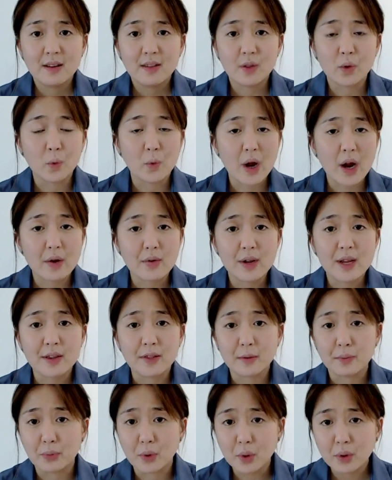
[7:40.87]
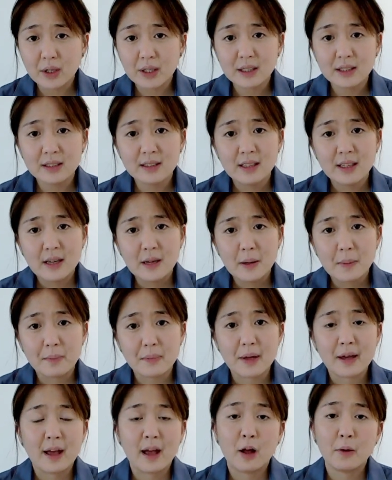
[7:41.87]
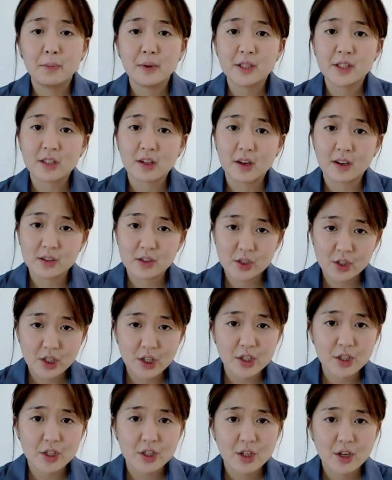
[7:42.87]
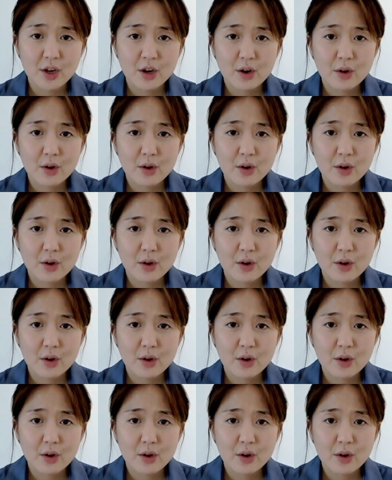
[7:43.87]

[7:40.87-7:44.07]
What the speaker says: the weary and the broken, be a helper to God's church,